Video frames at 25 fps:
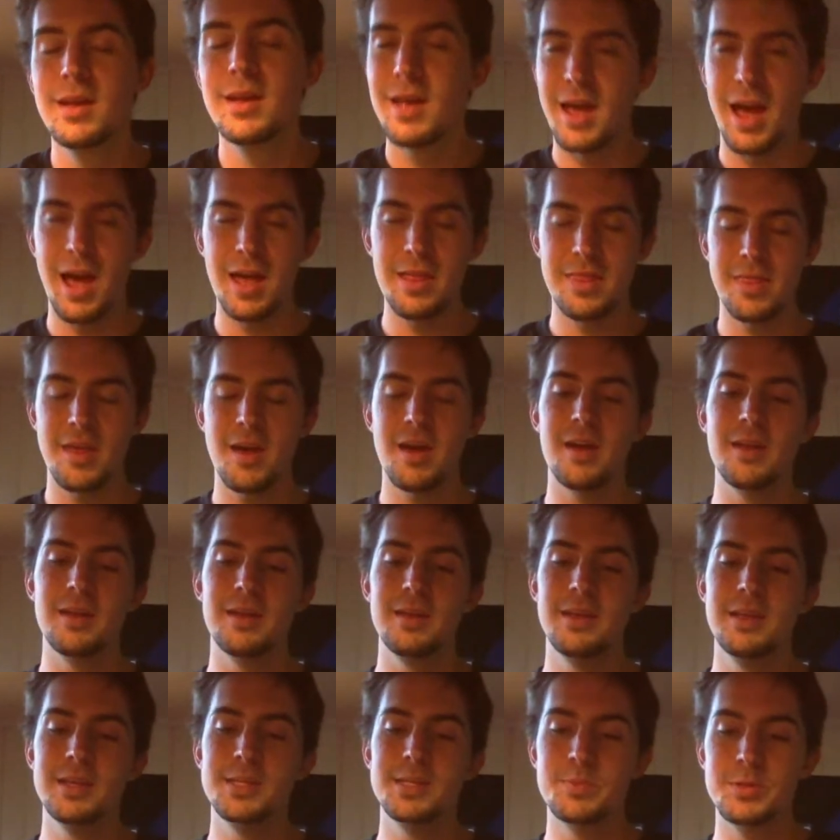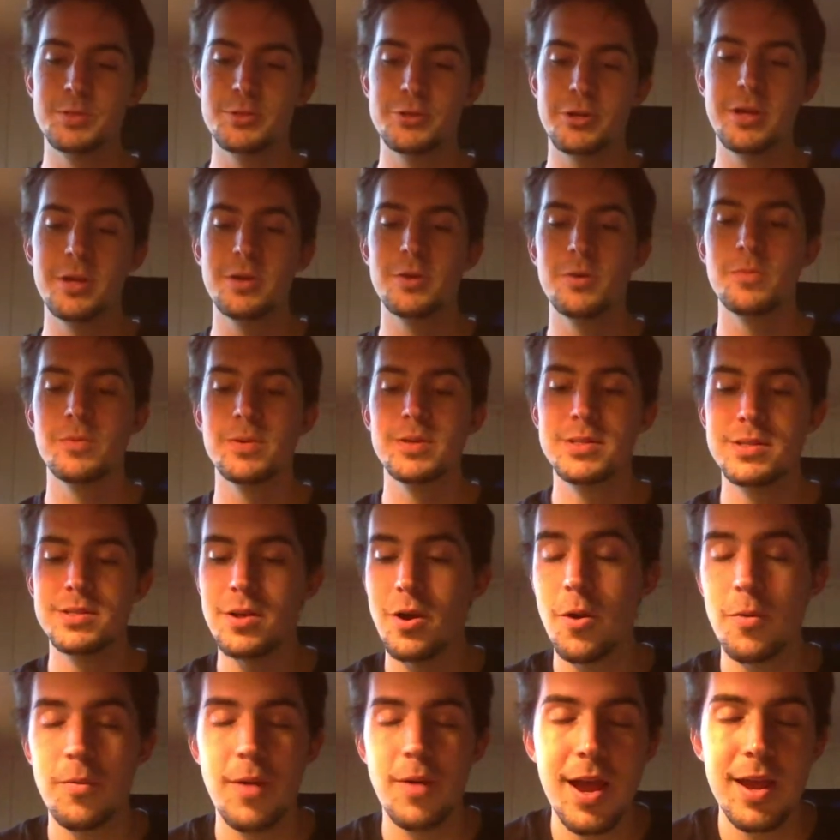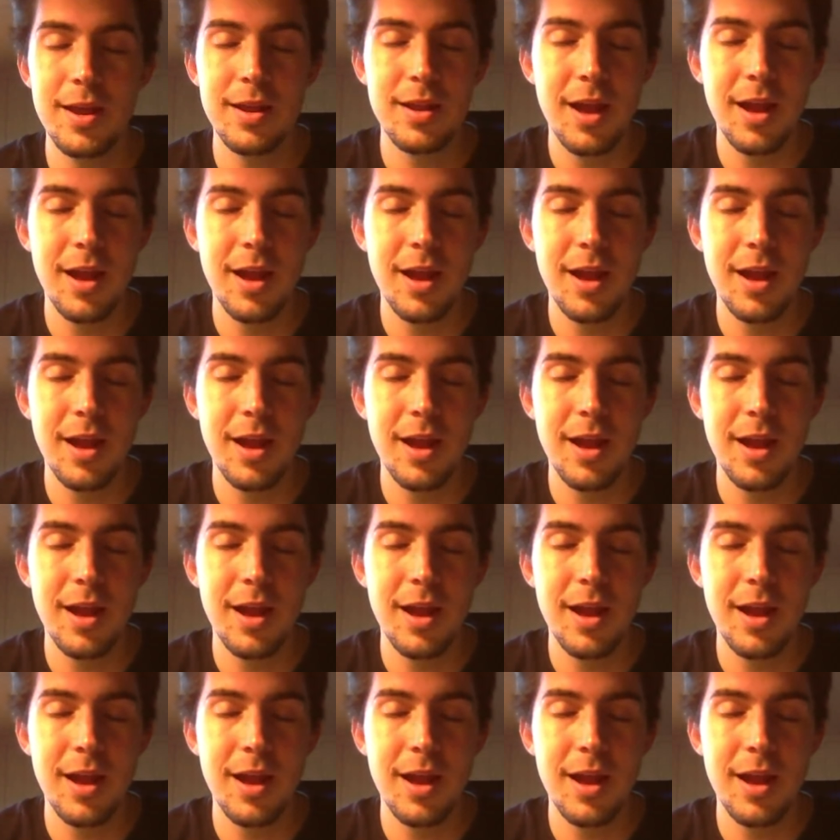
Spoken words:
I thought his portrayal was all right.